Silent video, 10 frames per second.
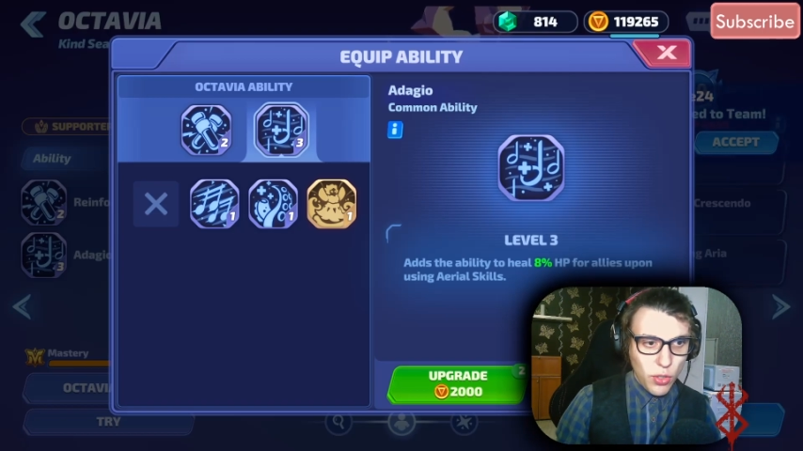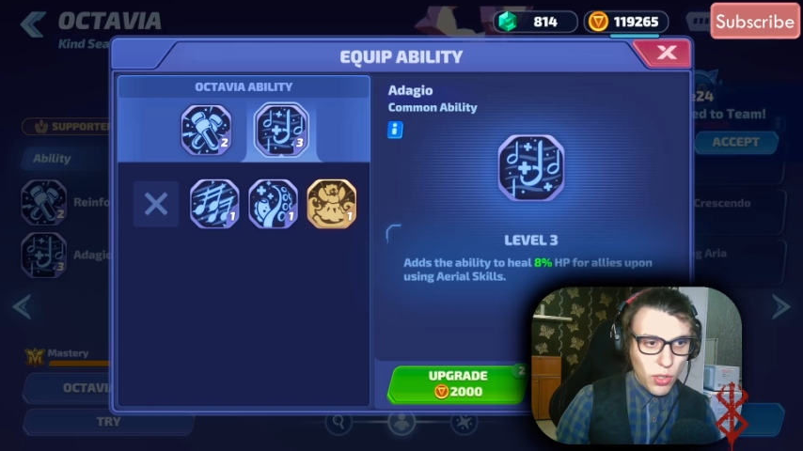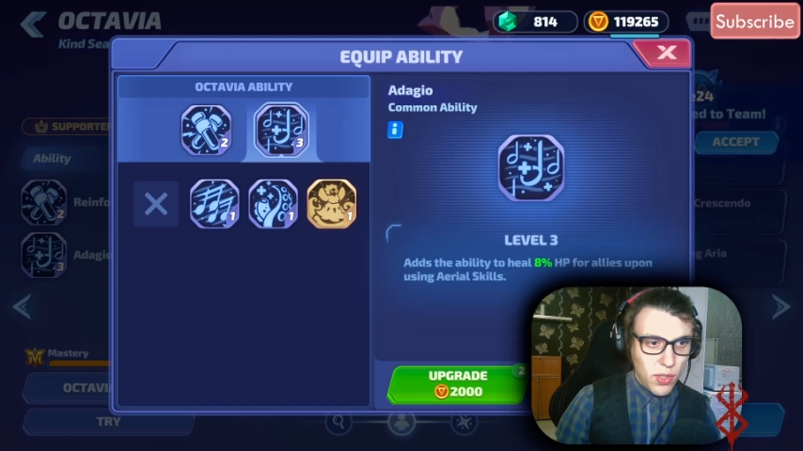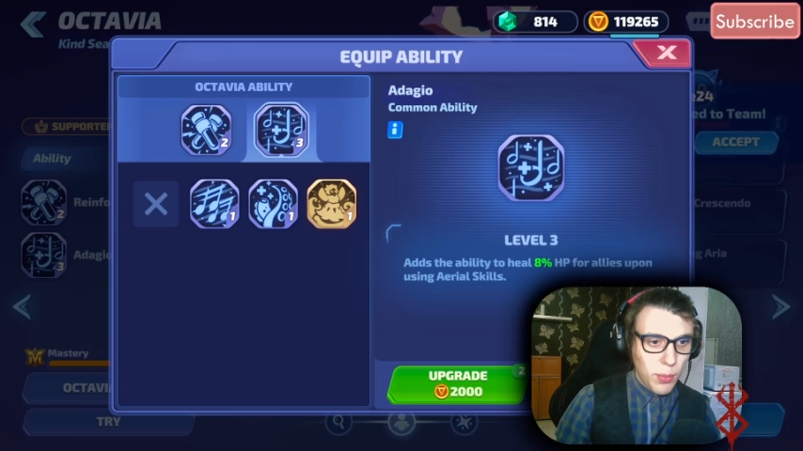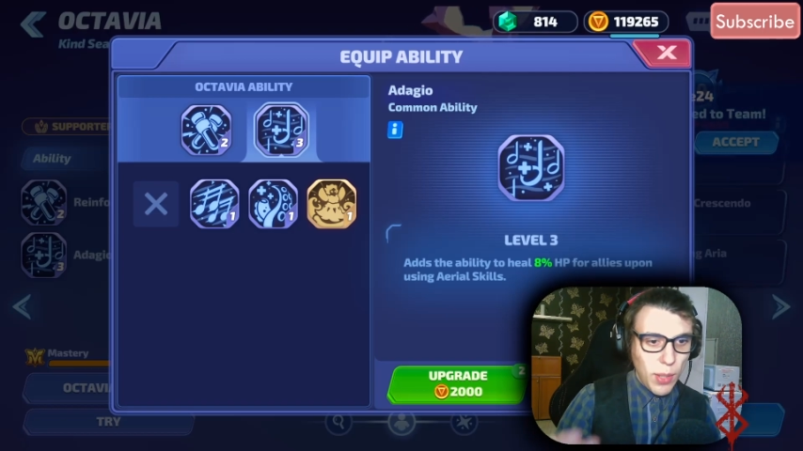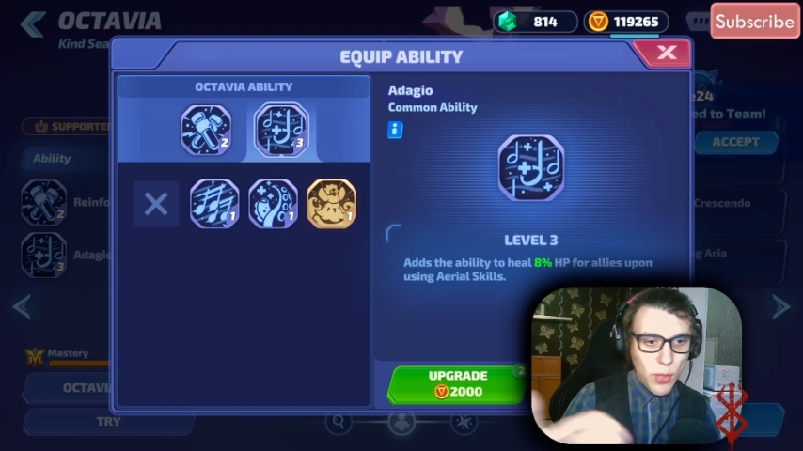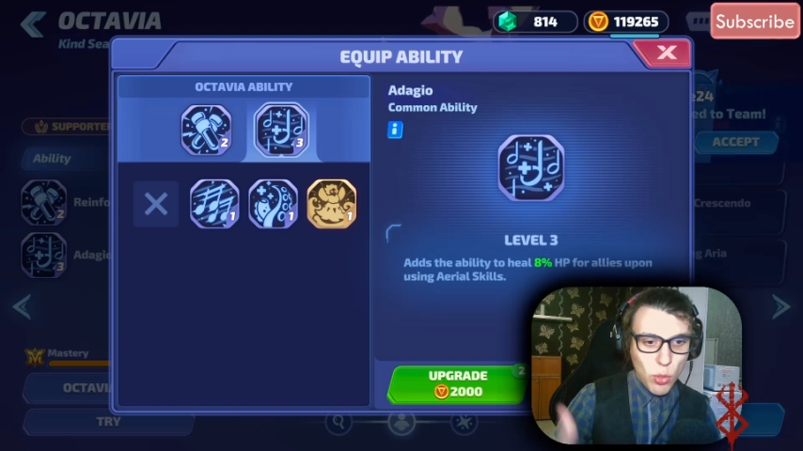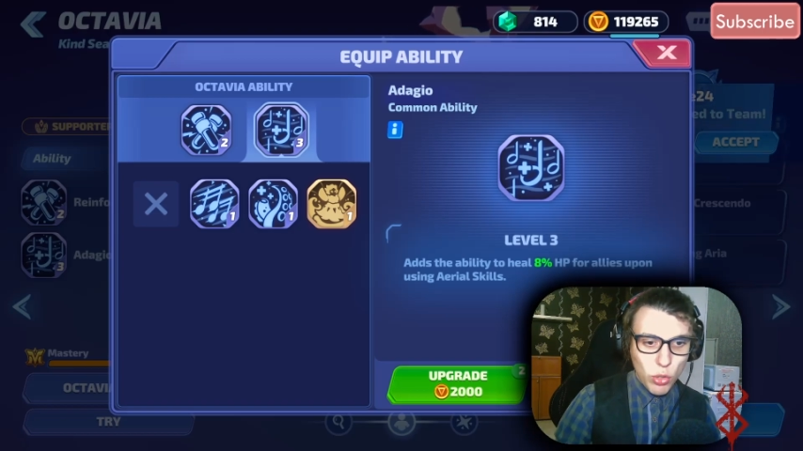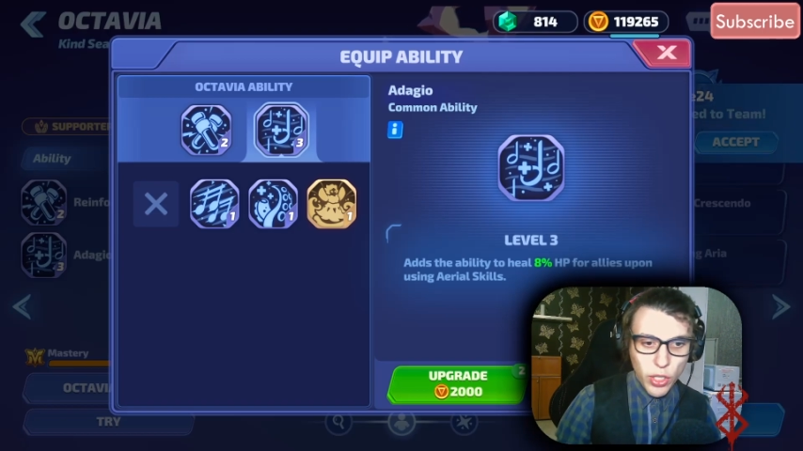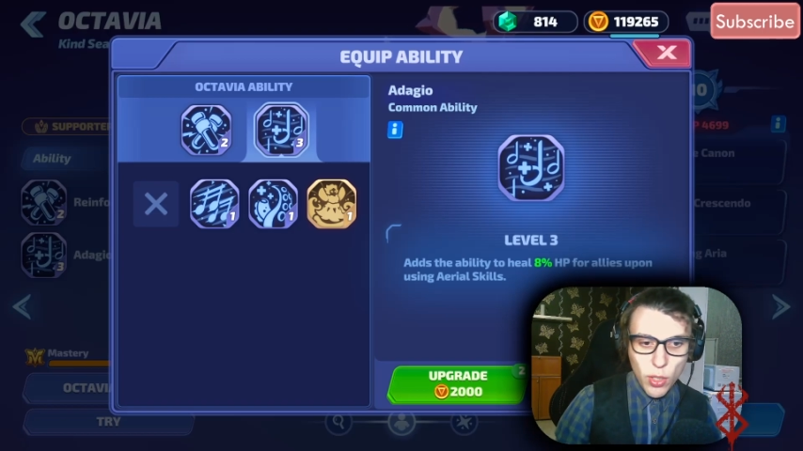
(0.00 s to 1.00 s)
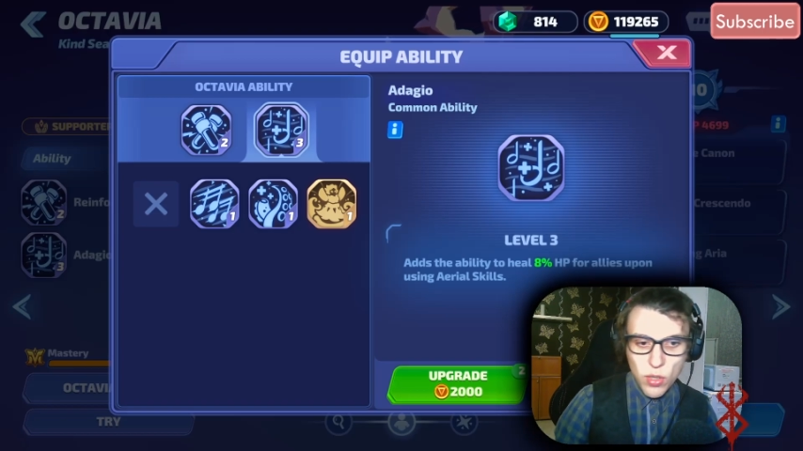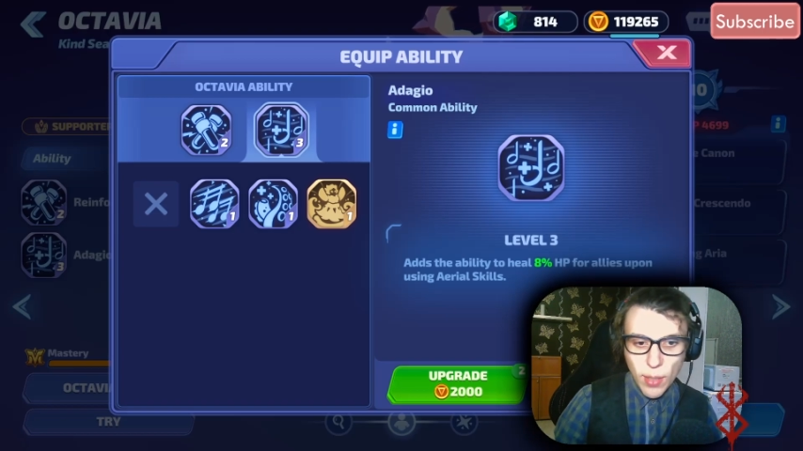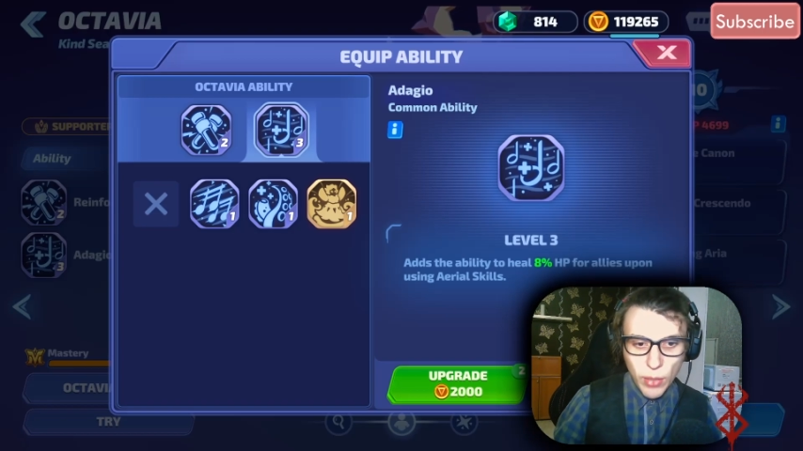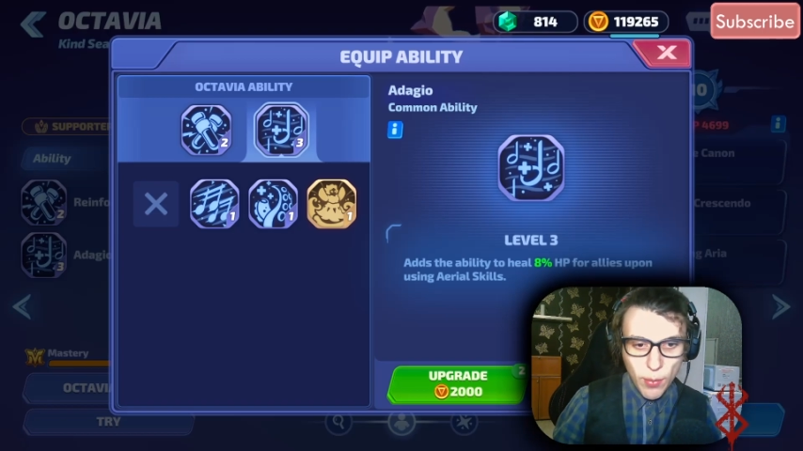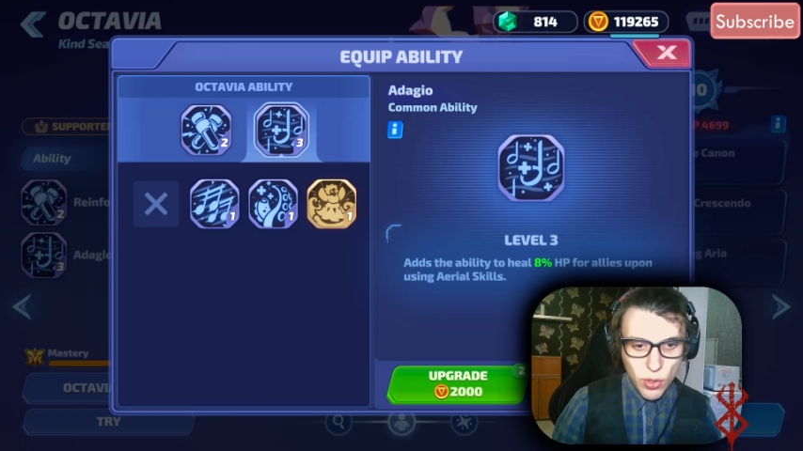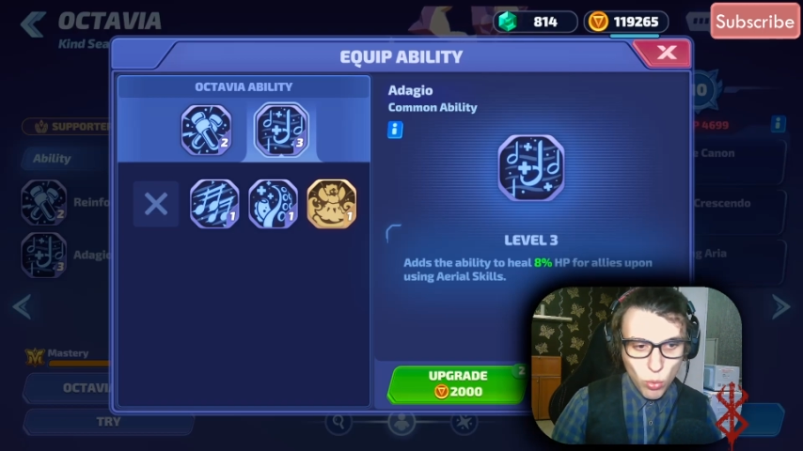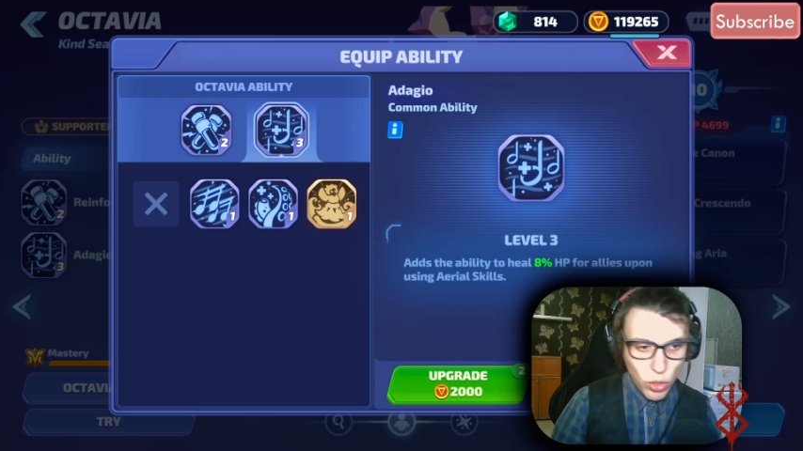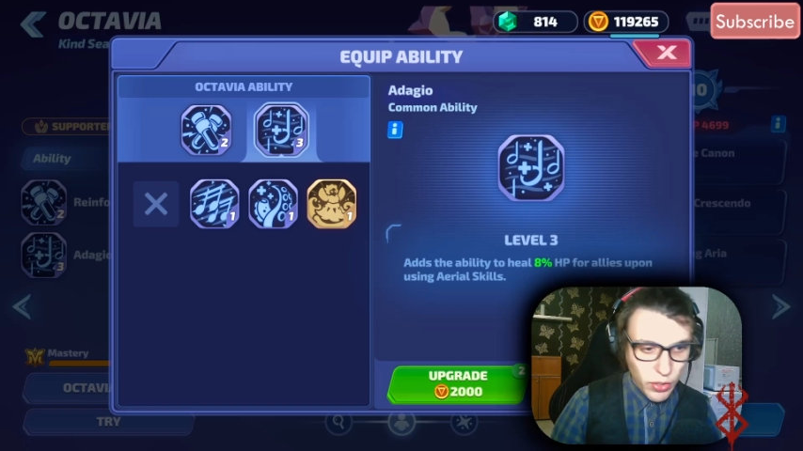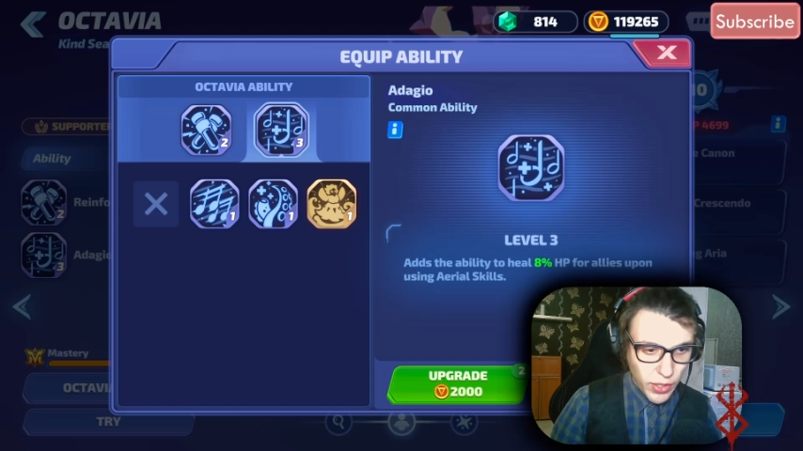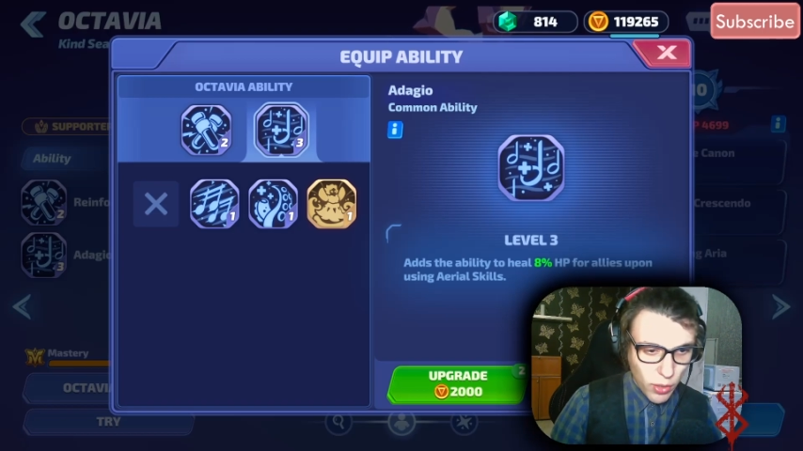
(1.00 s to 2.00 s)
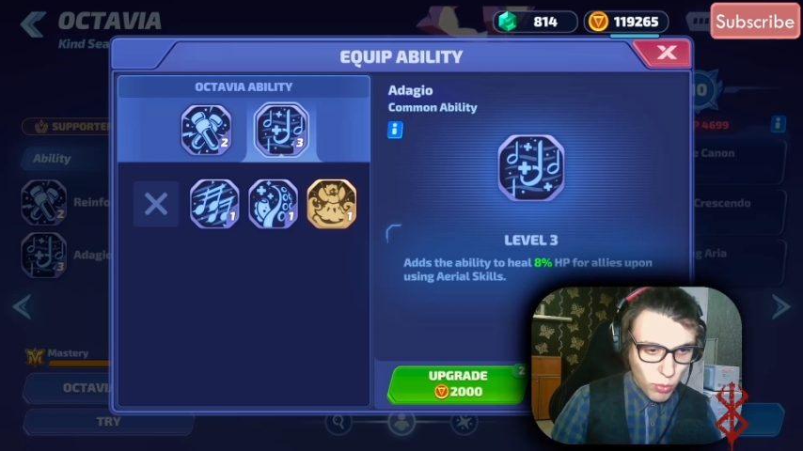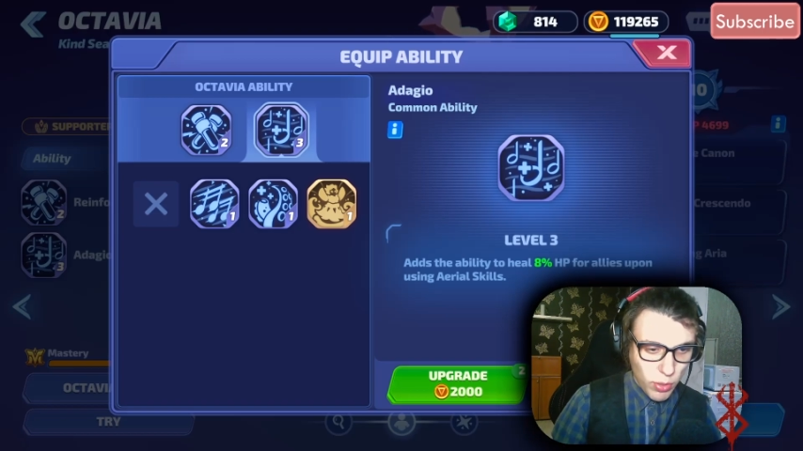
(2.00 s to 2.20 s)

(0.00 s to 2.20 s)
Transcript: sometimes you would heal, sometimes you wouldn't heal.